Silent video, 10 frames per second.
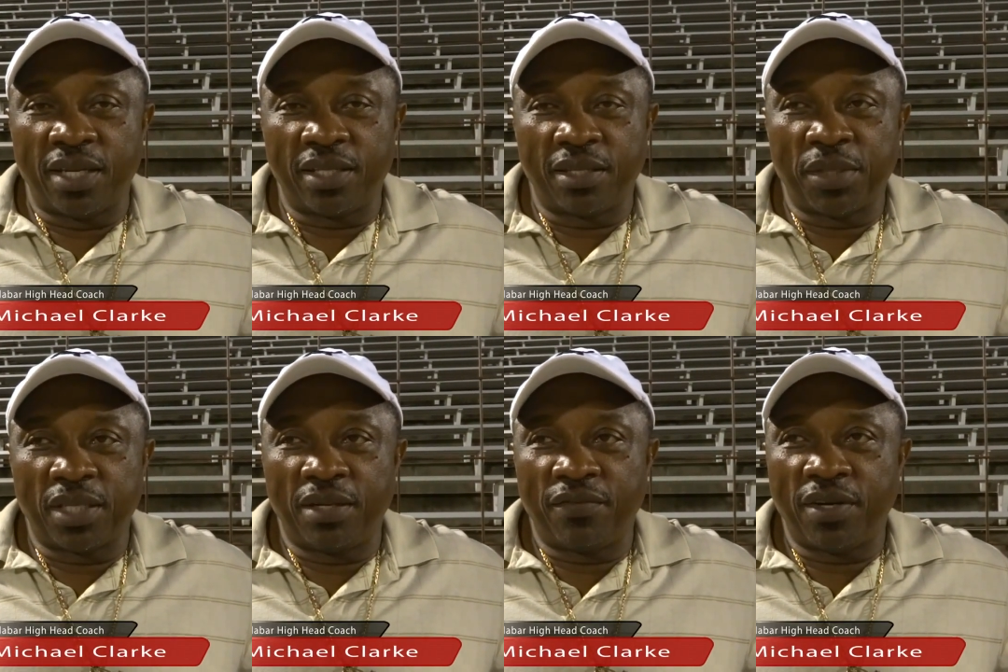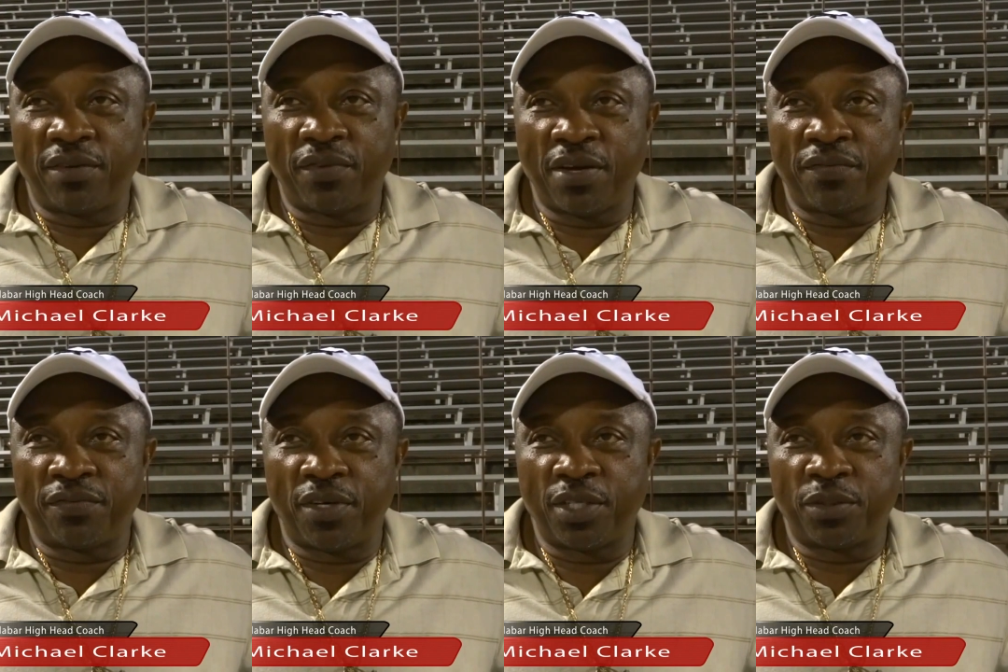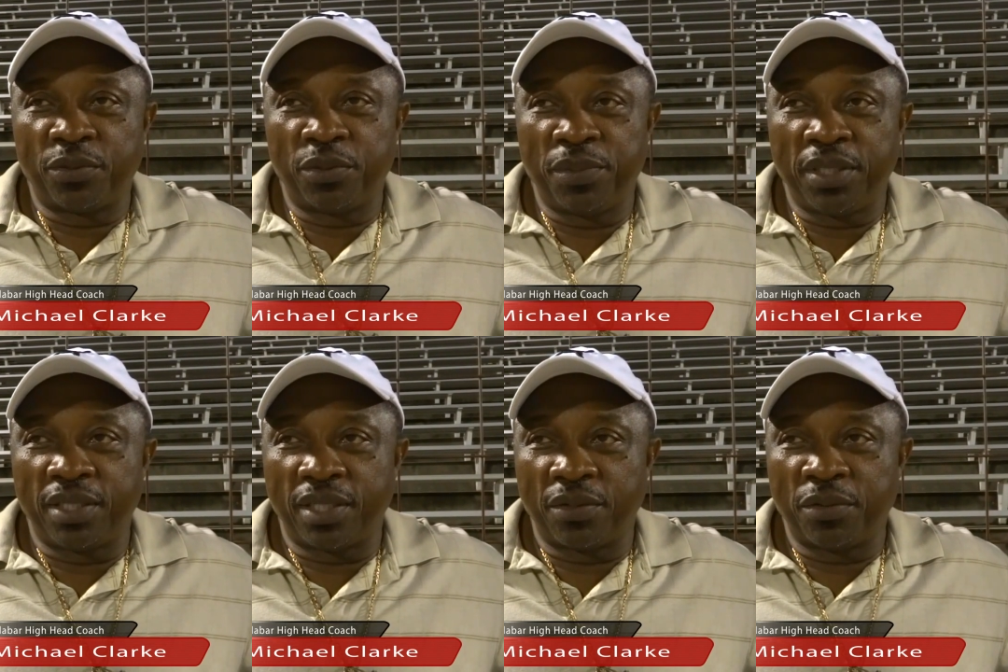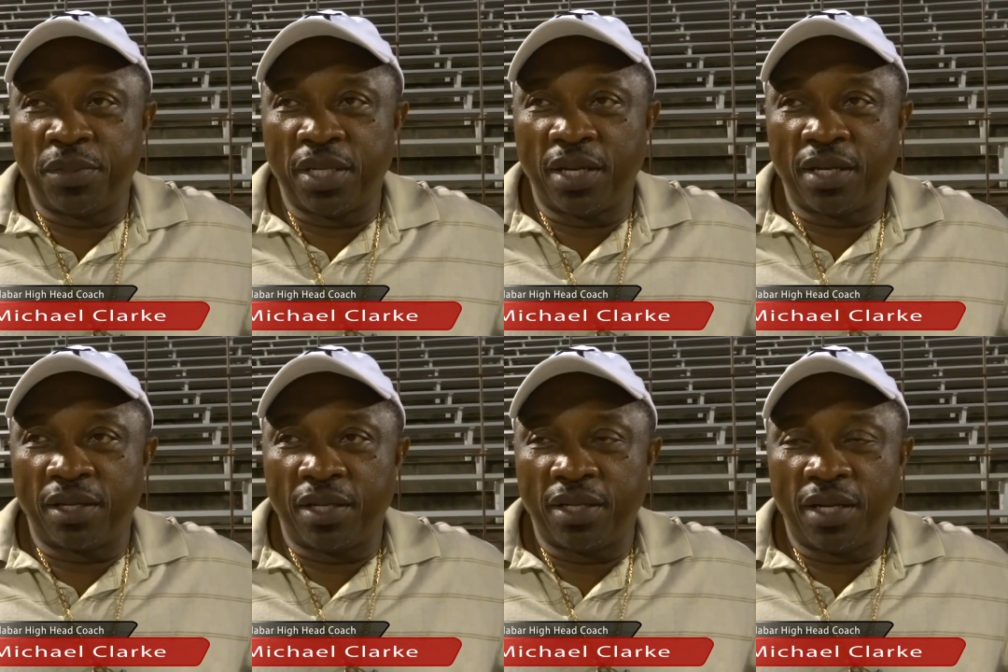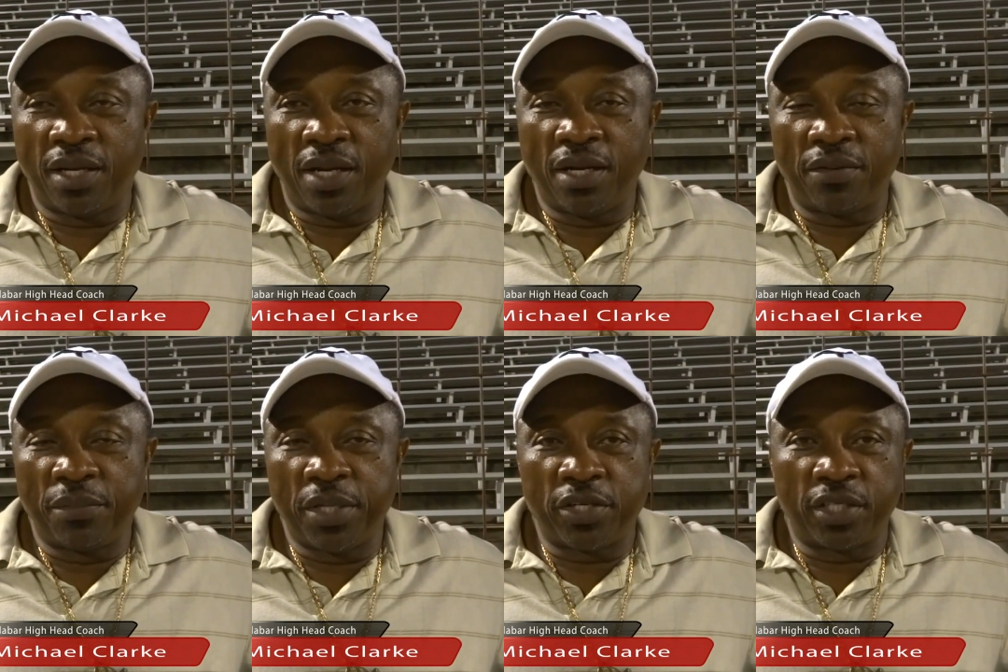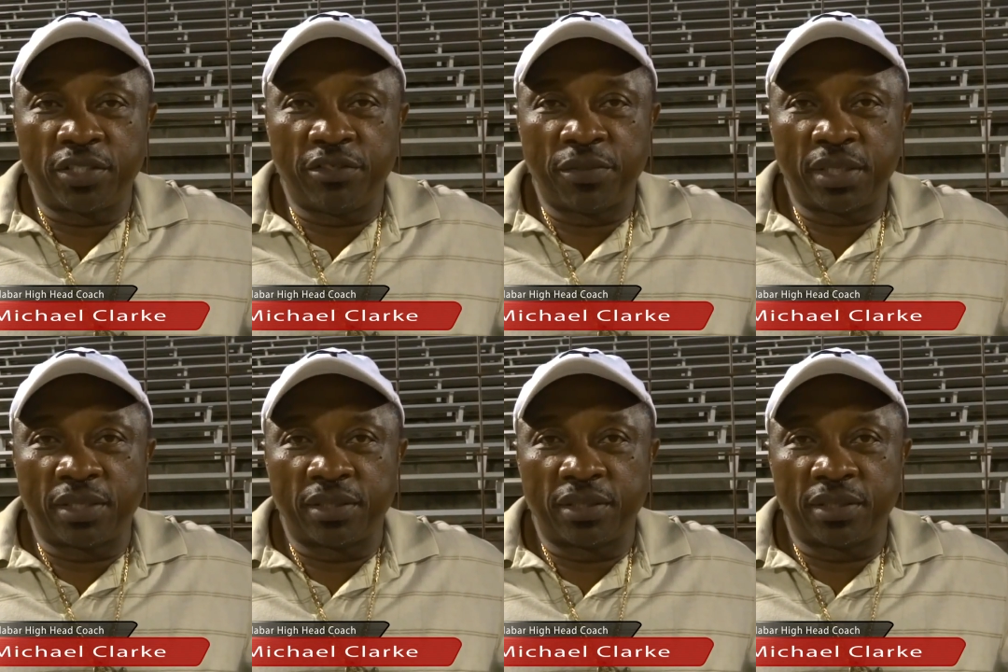Anything better than 45, 42 would be another major achievement.